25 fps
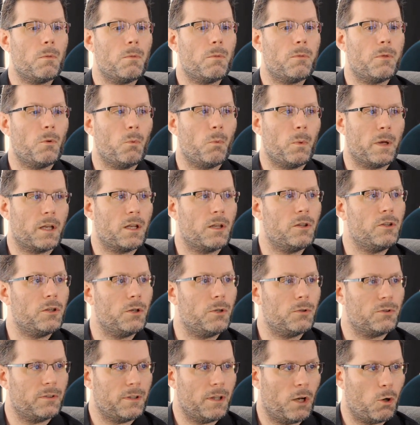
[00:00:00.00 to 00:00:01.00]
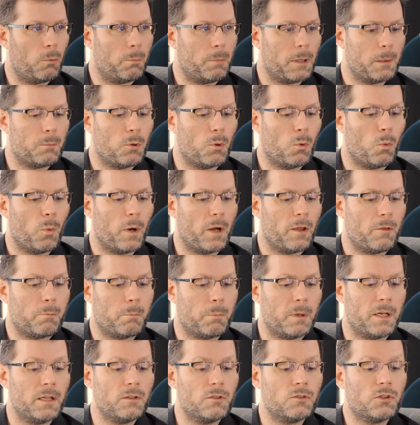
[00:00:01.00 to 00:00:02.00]
that we can use and help people with,
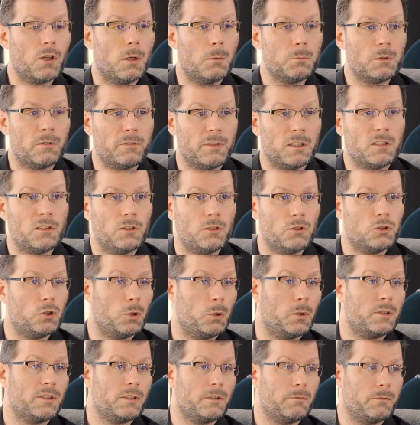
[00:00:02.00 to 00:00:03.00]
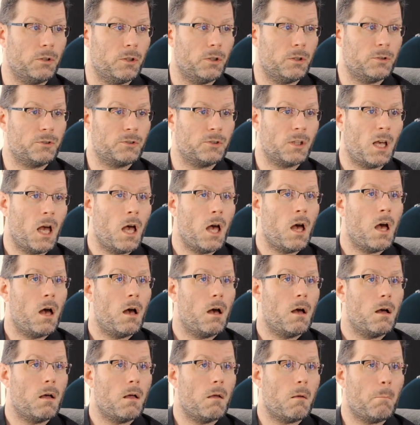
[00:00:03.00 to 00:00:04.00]
but in terms of its intuitiveness,
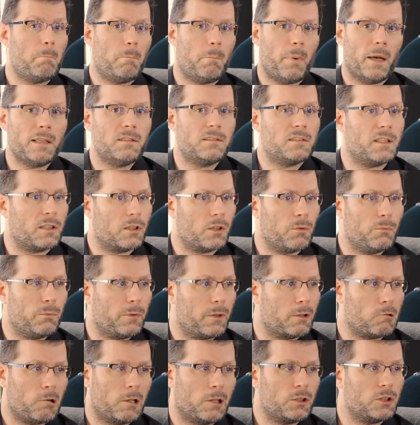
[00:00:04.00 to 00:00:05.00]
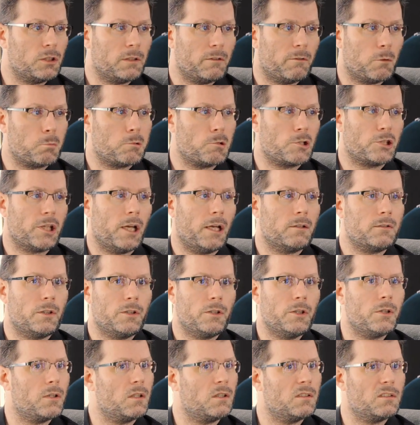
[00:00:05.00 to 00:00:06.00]
basic configuration of a projector,
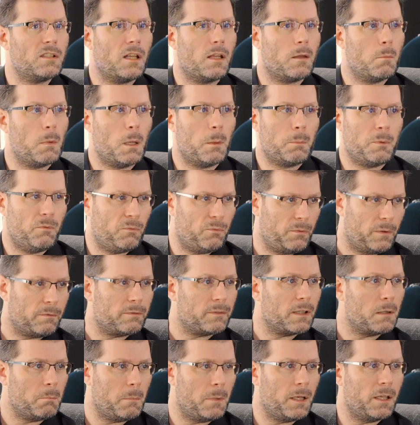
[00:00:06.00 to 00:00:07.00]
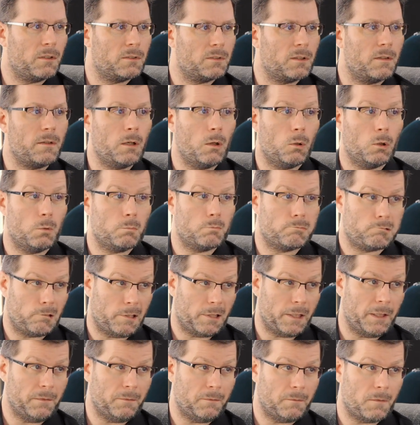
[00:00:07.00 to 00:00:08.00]
you can set them up in 15 minutes and they'll look
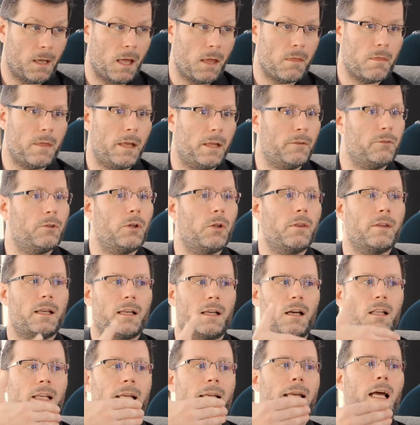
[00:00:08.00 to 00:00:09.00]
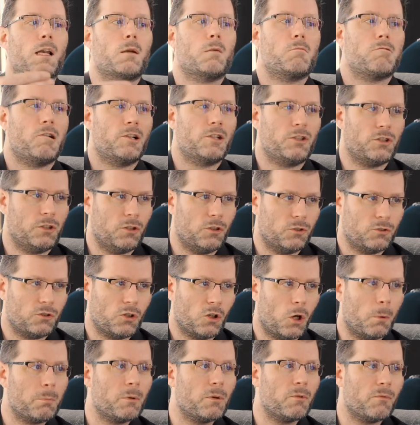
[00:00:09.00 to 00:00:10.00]
brilliant, and then do the color calibration on
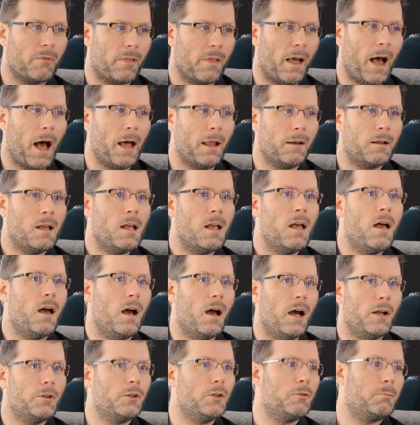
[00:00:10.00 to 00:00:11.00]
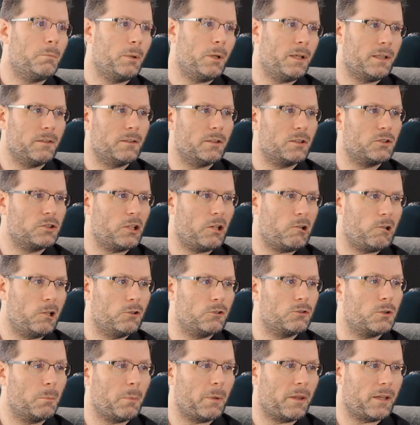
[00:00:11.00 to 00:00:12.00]
top of that and you've put in the cherry
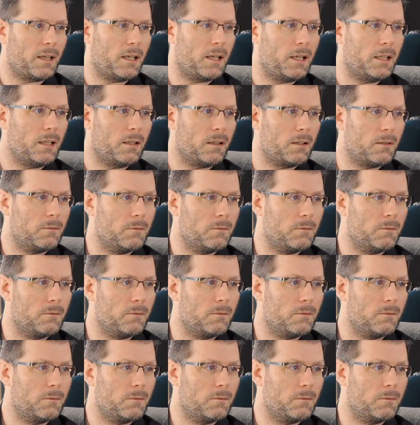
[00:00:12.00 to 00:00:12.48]
on top of the cake.